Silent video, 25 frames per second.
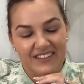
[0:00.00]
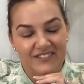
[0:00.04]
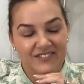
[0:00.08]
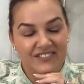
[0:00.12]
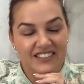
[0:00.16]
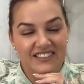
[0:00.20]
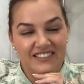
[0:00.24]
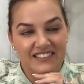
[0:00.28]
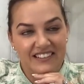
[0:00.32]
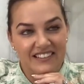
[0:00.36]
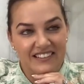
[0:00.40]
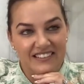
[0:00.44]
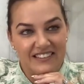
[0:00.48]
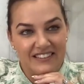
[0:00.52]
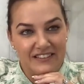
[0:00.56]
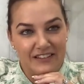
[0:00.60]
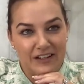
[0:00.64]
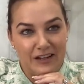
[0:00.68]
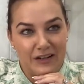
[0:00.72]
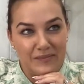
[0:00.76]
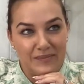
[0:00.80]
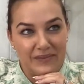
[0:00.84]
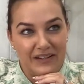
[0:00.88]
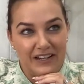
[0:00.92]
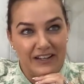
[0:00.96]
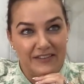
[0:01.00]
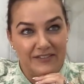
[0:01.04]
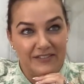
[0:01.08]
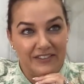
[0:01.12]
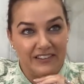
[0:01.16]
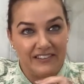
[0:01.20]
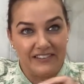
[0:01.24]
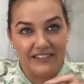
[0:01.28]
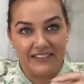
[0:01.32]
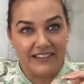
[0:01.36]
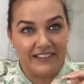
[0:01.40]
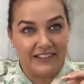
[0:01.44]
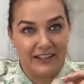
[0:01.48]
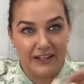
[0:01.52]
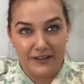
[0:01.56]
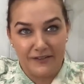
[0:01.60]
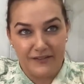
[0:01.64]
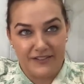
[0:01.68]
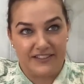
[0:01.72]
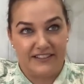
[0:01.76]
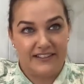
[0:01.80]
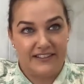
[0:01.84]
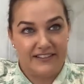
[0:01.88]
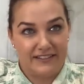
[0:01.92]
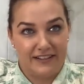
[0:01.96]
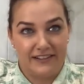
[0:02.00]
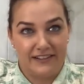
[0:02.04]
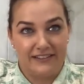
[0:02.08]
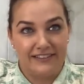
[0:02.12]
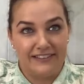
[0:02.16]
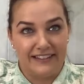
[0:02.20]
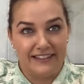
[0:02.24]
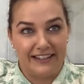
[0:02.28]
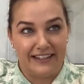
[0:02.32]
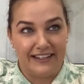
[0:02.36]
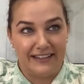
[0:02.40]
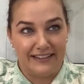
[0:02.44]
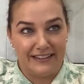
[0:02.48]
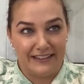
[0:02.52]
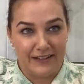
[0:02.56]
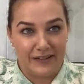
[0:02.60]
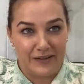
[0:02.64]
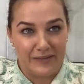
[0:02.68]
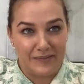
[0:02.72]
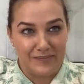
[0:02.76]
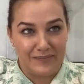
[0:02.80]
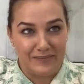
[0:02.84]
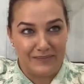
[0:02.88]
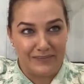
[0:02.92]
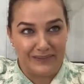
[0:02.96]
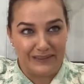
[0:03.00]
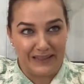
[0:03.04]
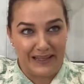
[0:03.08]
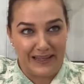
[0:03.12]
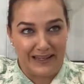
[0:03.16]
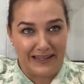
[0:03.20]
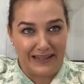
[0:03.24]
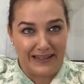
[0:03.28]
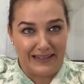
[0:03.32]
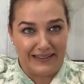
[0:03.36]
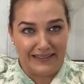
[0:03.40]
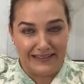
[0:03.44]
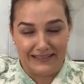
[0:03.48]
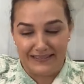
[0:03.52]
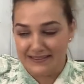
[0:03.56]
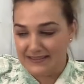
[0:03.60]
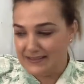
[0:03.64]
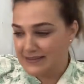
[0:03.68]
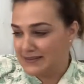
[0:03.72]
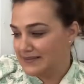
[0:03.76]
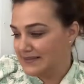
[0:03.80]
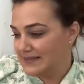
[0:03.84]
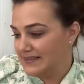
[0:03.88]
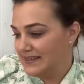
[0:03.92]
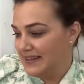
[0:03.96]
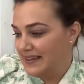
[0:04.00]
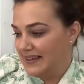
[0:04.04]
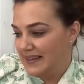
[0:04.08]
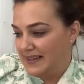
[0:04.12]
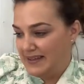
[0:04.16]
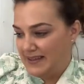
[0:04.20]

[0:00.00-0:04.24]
just got to stop. I've got an overseas holiday that I'm planning and just